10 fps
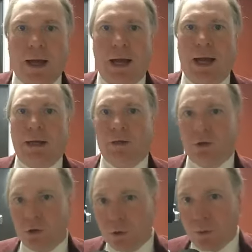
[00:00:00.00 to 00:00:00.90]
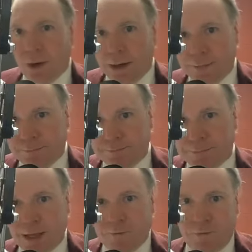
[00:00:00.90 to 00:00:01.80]
And the new one,
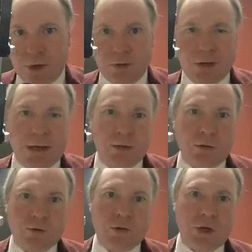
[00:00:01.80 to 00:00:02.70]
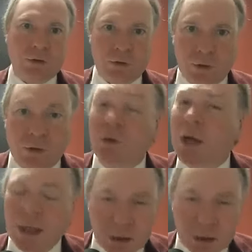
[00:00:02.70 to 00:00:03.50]
they feel, kind of looks cartoonish.